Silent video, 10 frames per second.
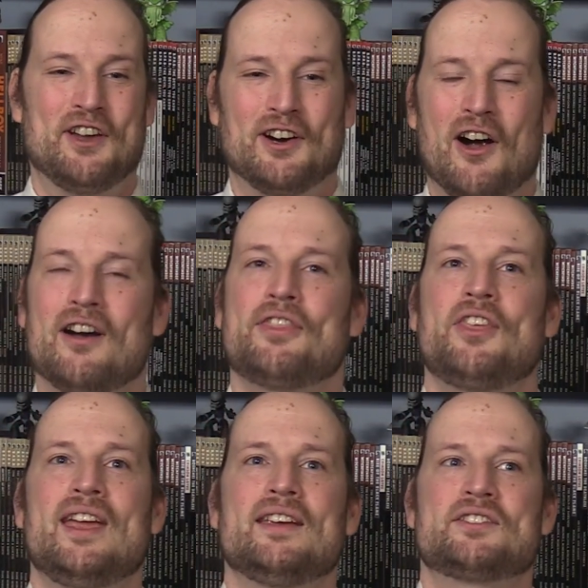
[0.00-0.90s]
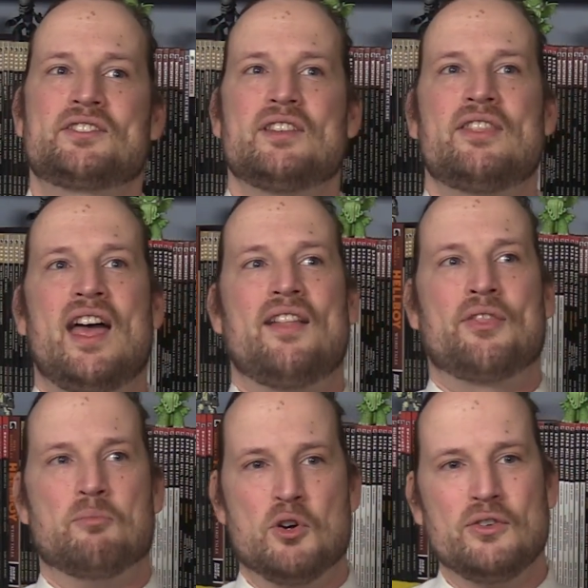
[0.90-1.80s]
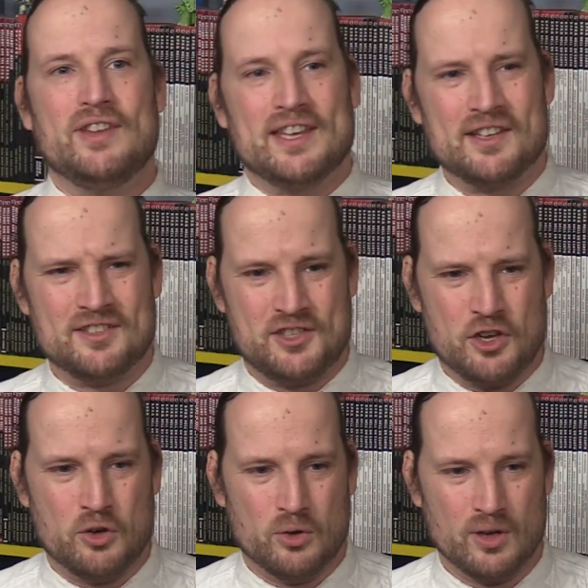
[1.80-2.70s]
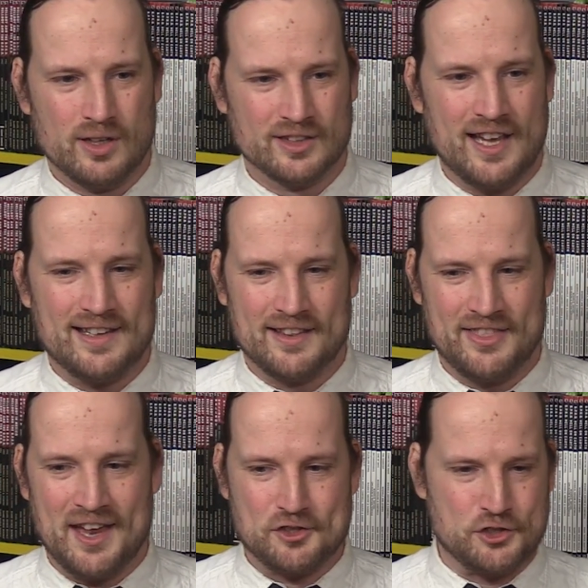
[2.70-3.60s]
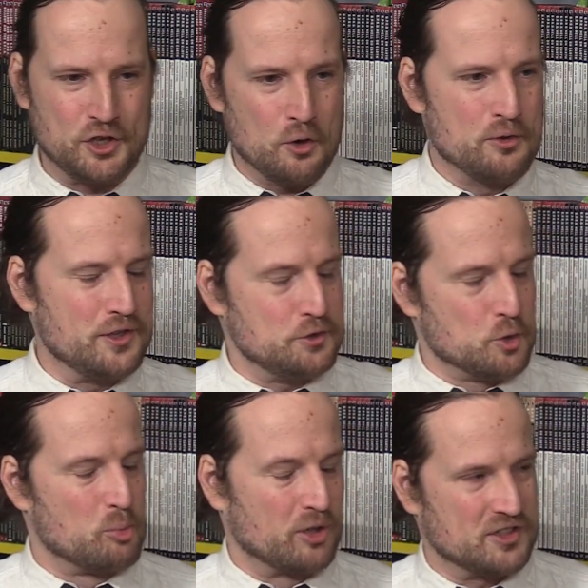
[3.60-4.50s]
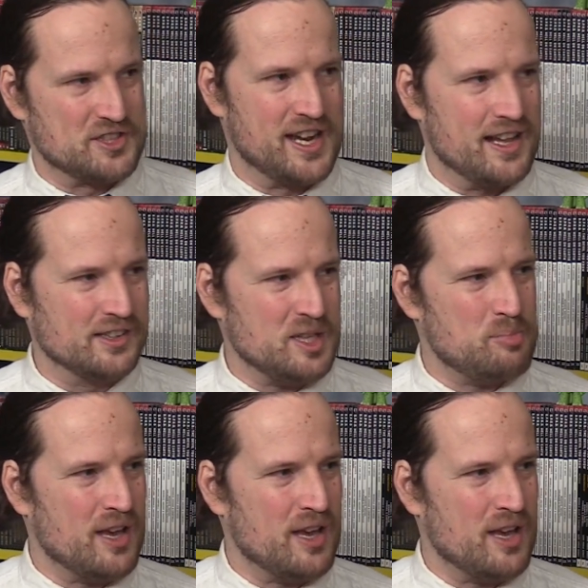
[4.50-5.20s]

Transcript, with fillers: there are things that the movie can do, like that show the dual personality